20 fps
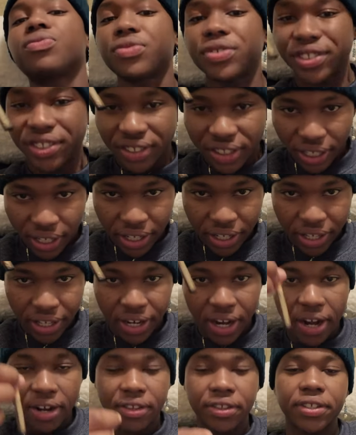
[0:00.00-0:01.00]
Just take a hit
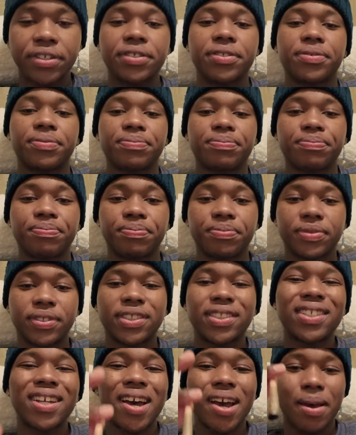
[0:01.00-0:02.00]
out of this.
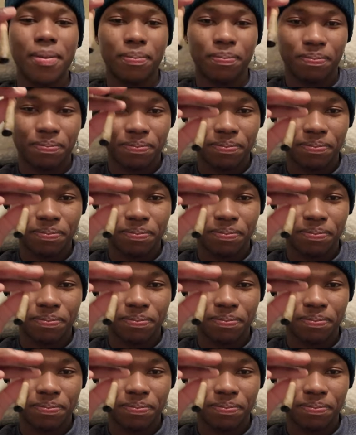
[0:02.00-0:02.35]
It's time.